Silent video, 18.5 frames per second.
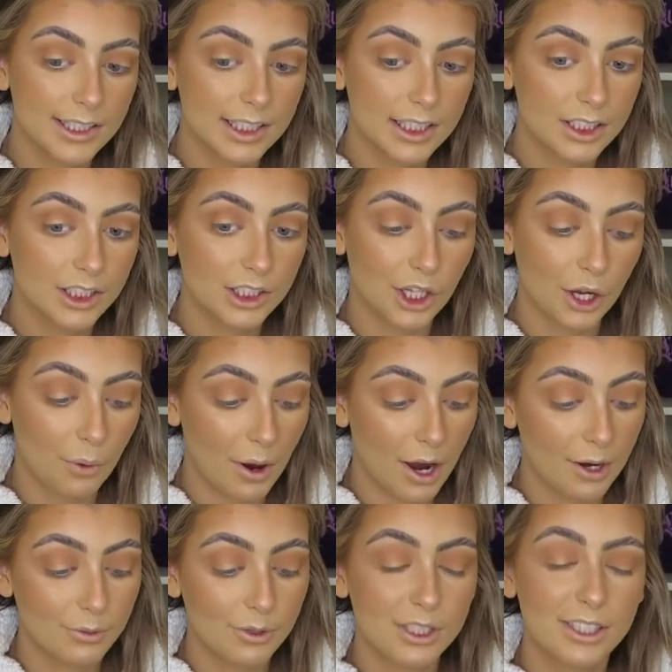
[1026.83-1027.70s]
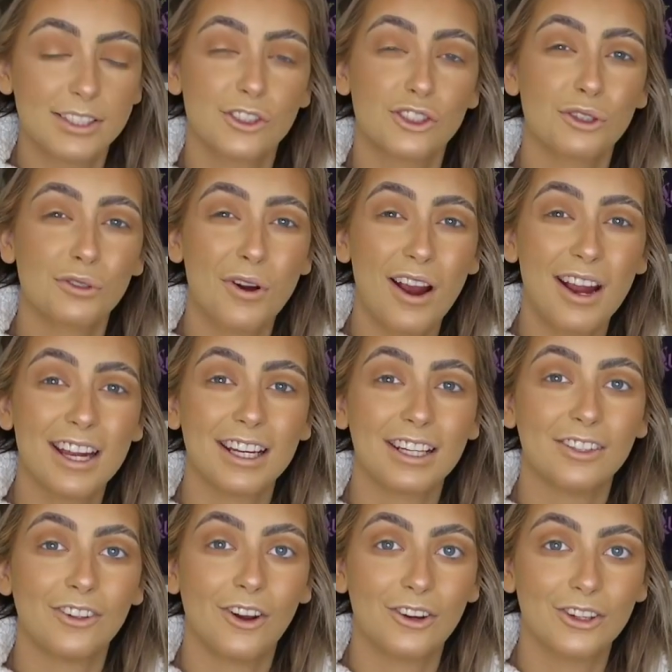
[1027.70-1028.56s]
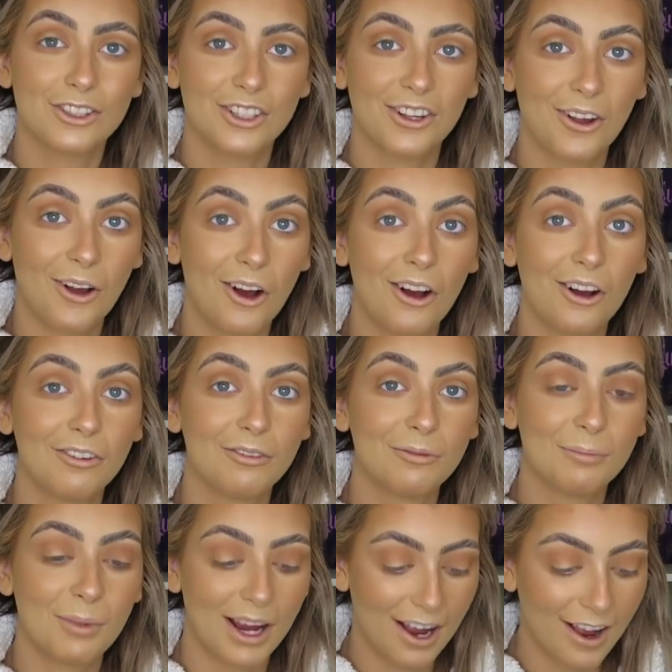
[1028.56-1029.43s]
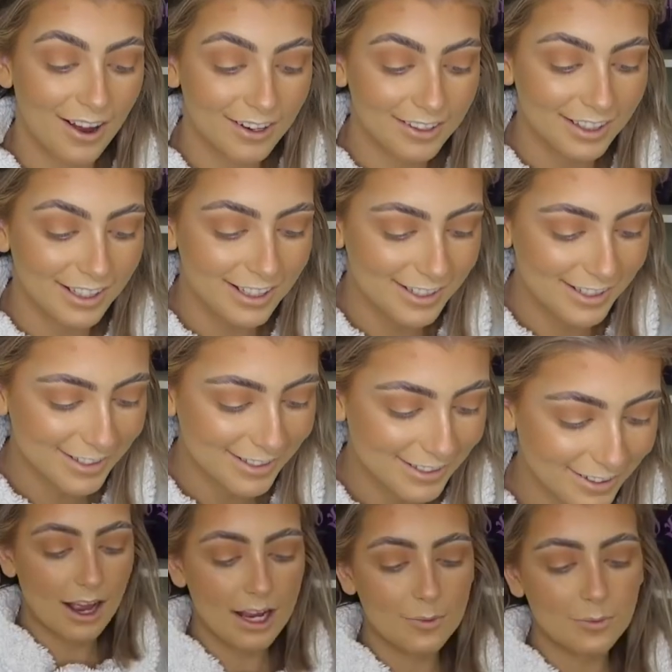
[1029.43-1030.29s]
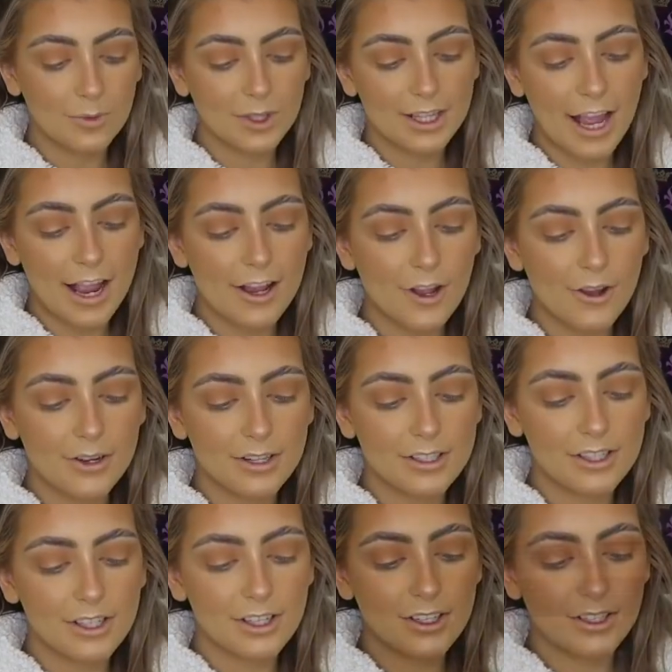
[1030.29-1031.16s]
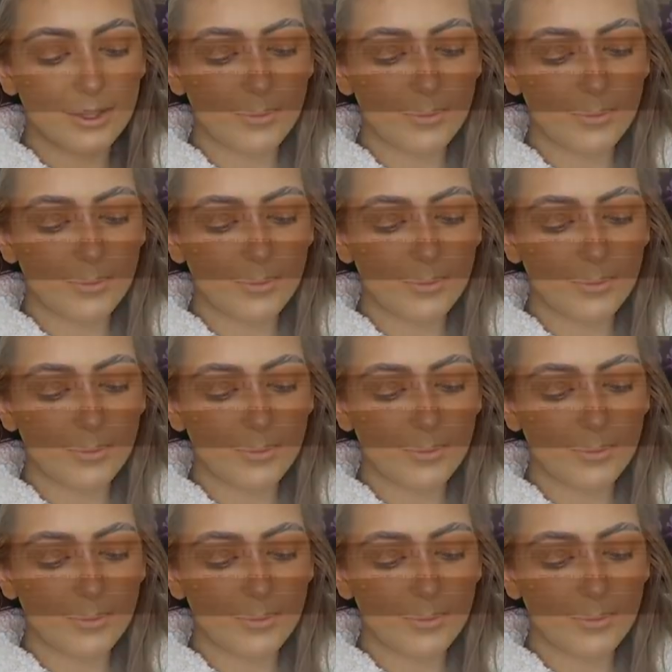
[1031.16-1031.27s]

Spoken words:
So I was trying not to cough my hardest. I'm then going to use